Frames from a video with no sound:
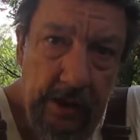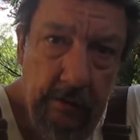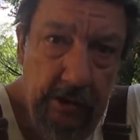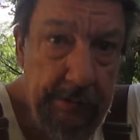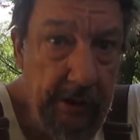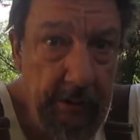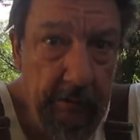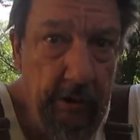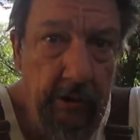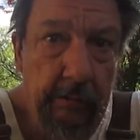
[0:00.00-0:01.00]
which it probably
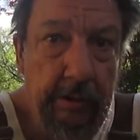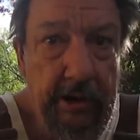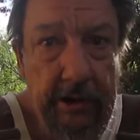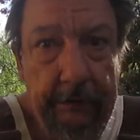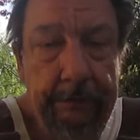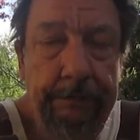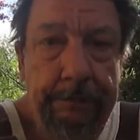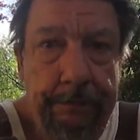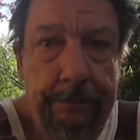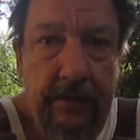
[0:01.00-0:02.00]
won't, but
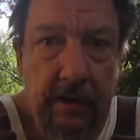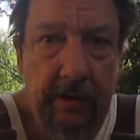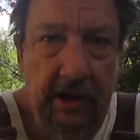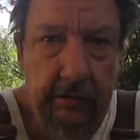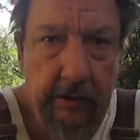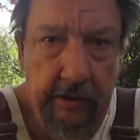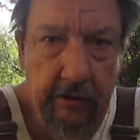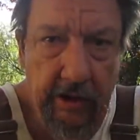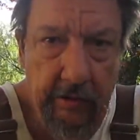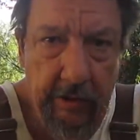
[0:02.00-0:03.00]
you might as well know
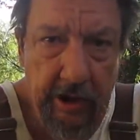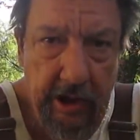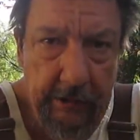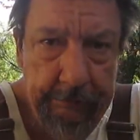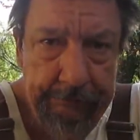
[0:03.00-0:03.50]
right away.